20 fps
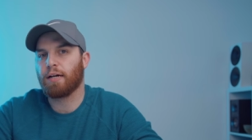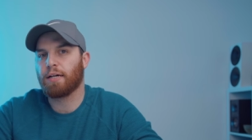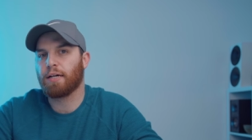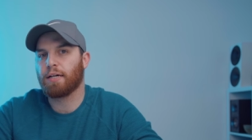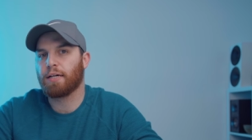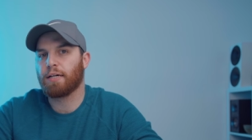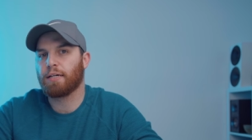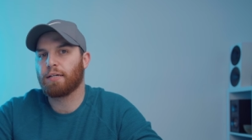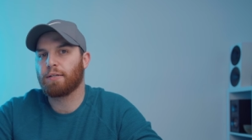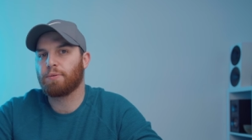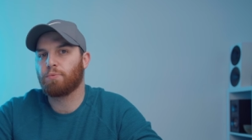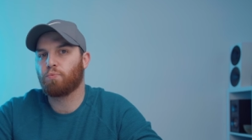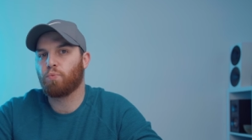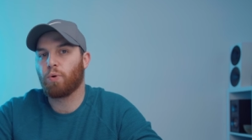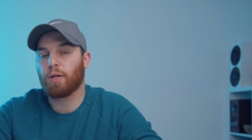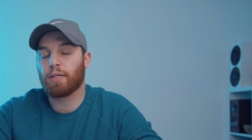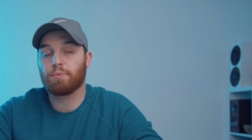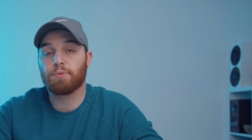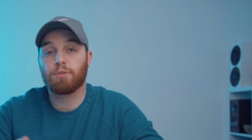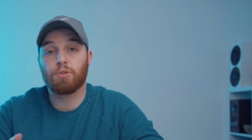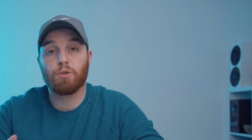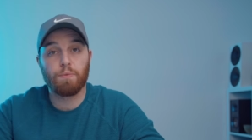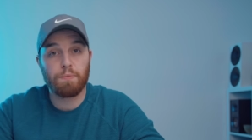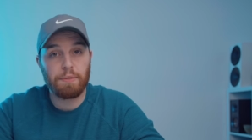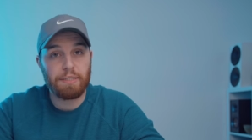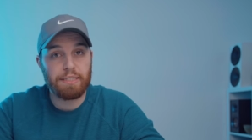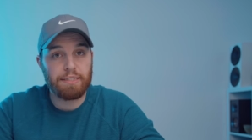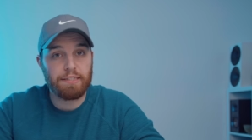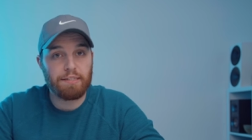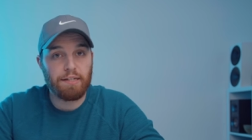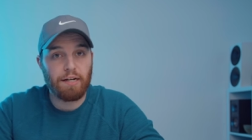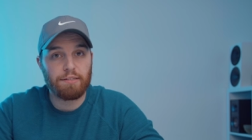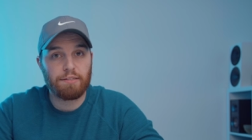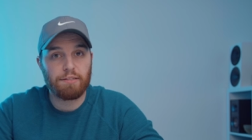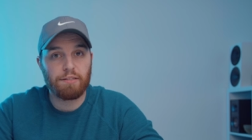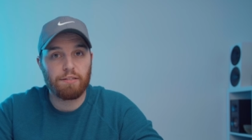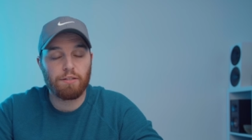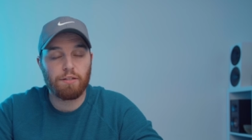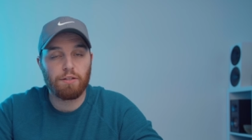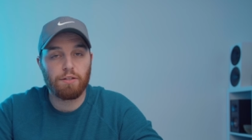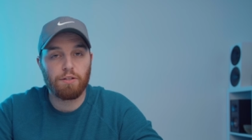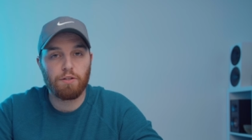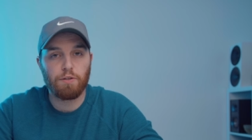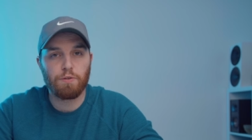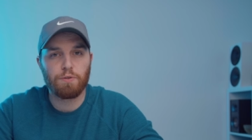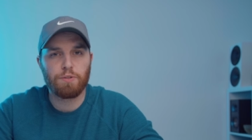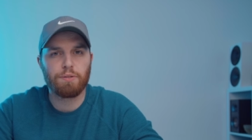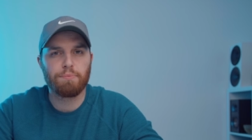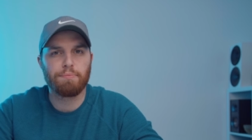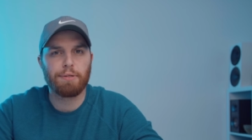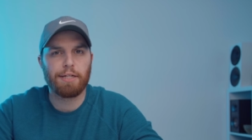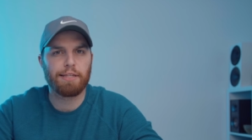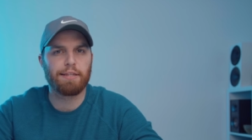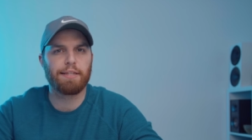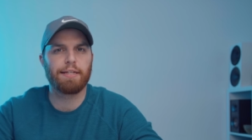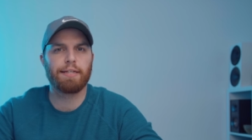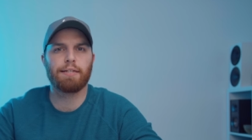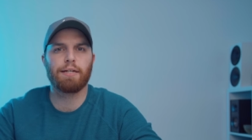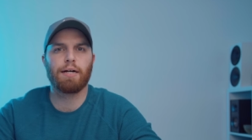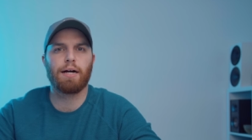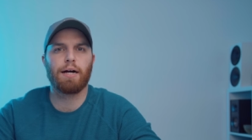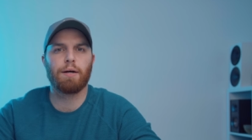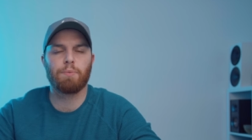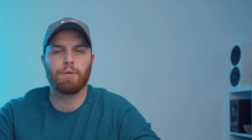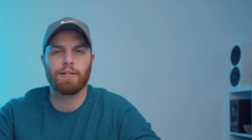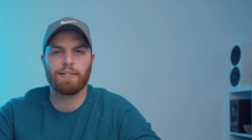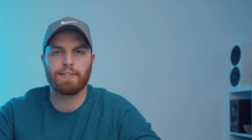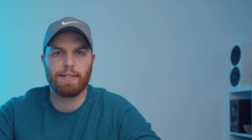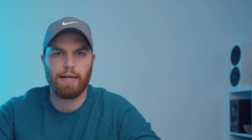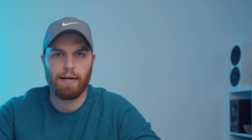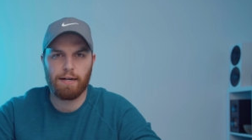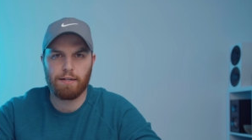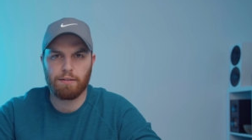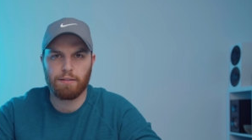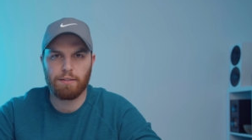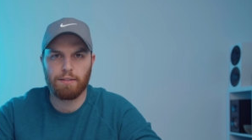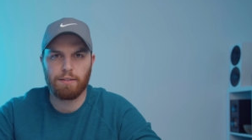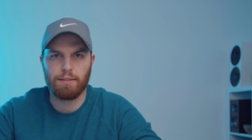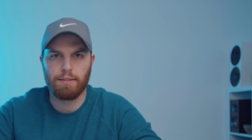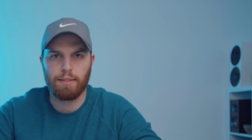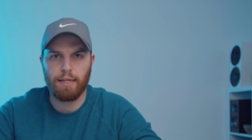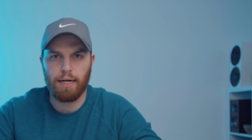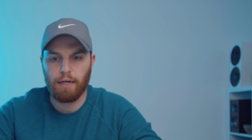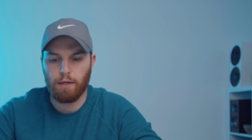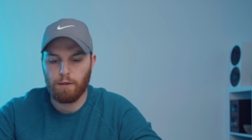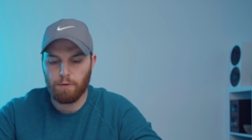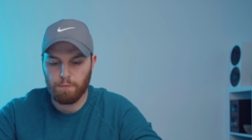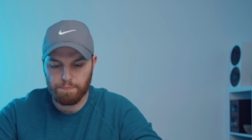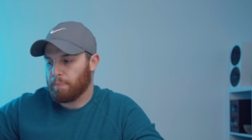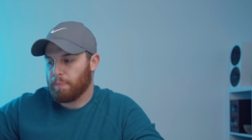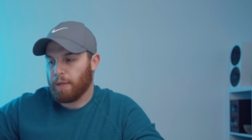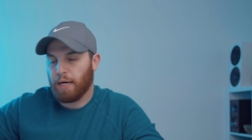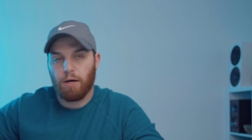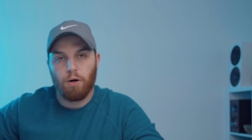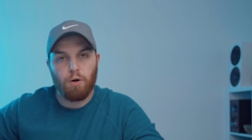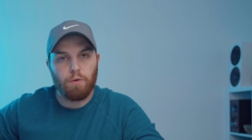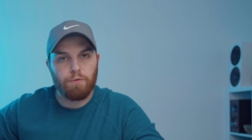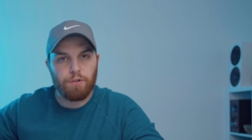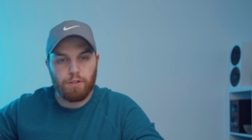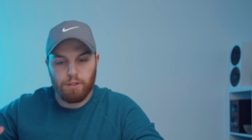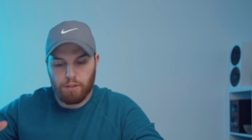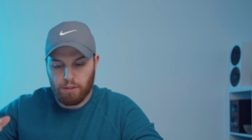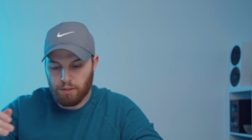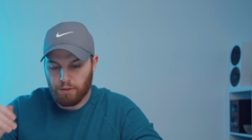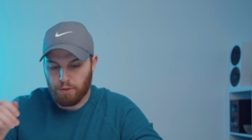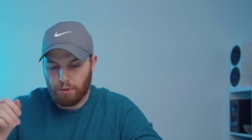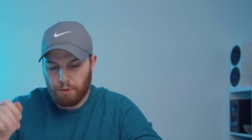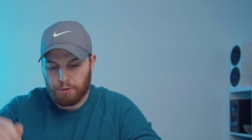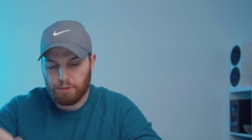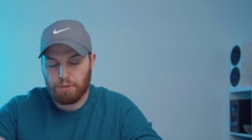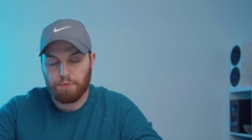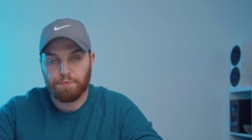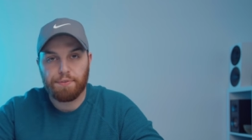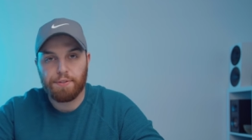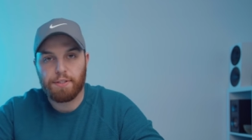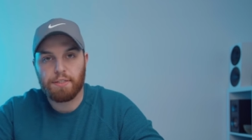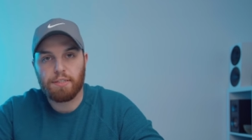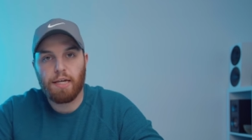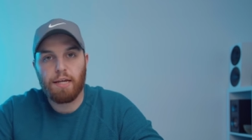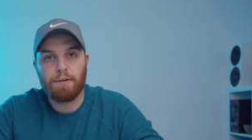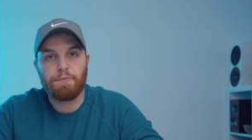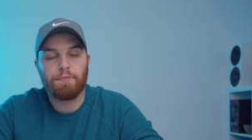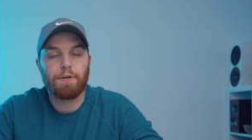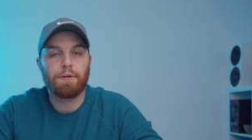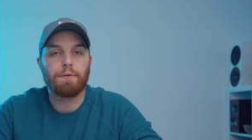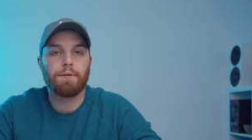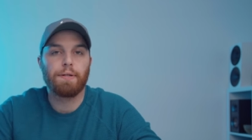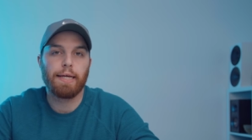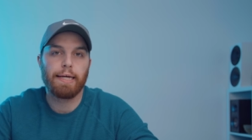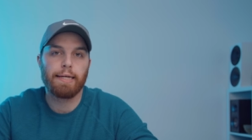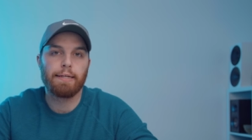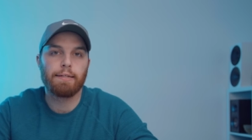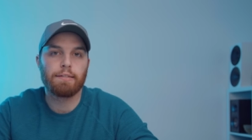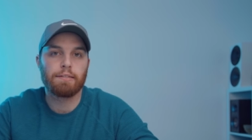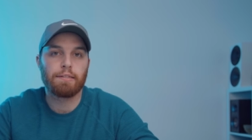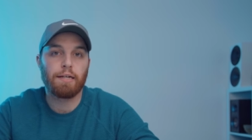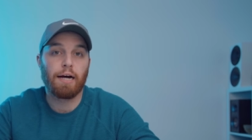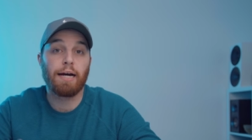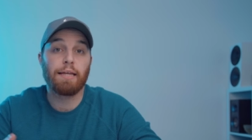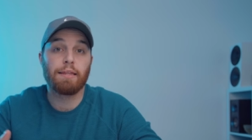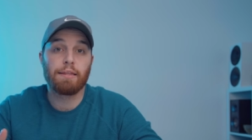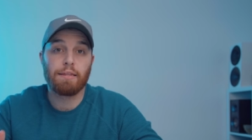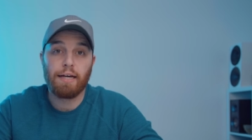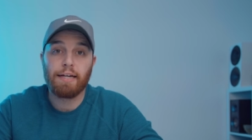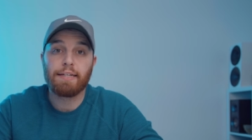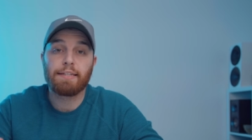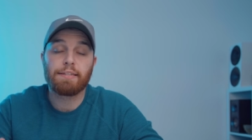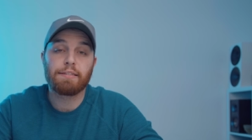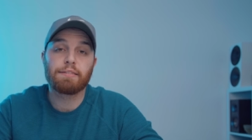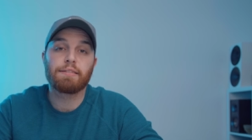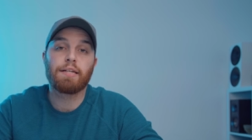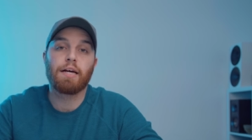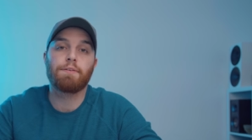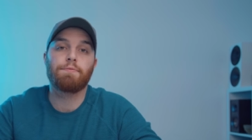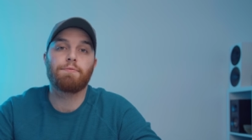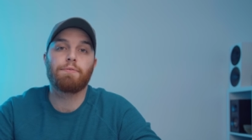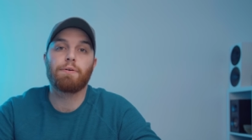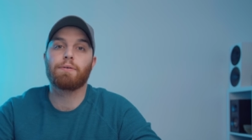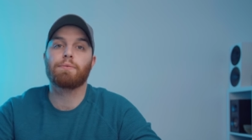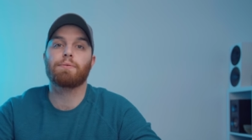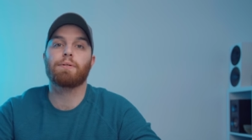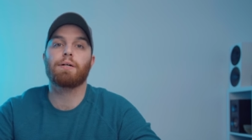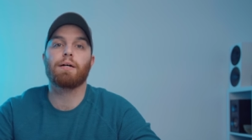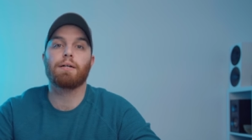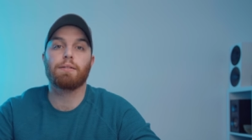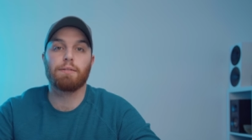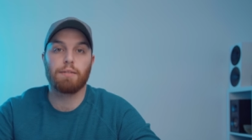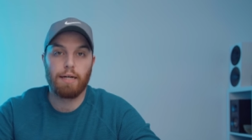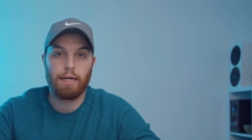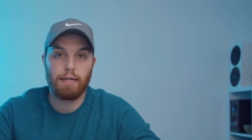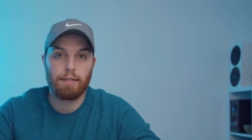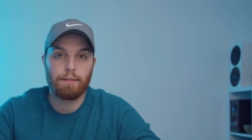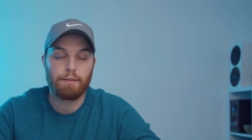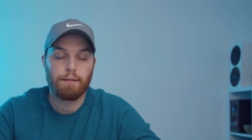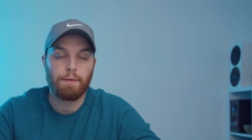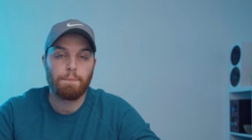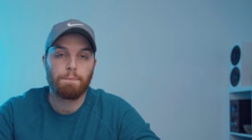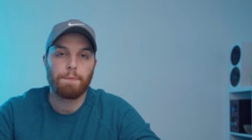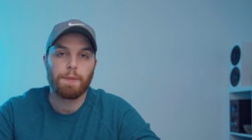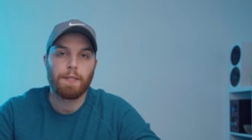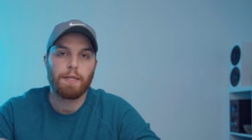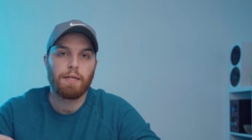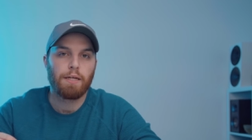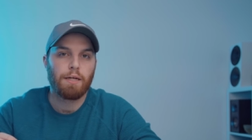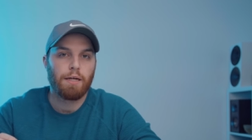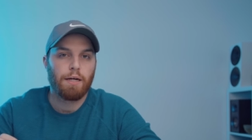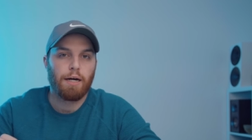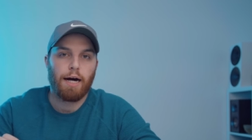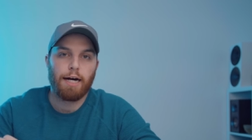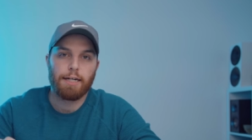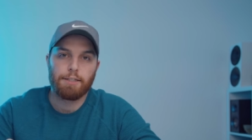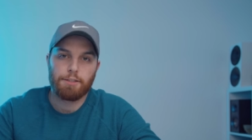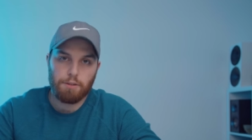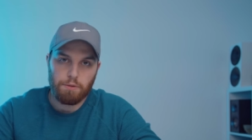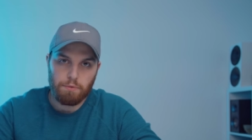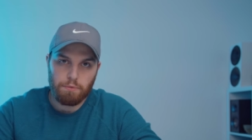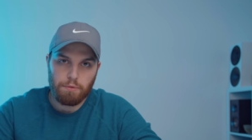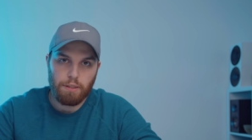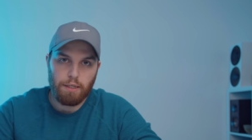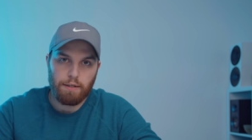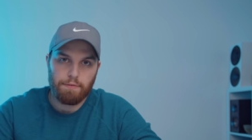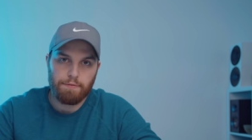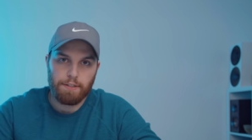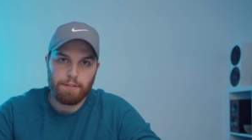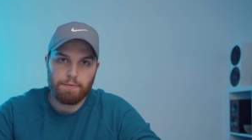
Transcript: uh, what I would normally discuss in the conclusion, but I think I want to tackle it now. My overall conclusion for this headphone is I like this headphone a lot. I don't love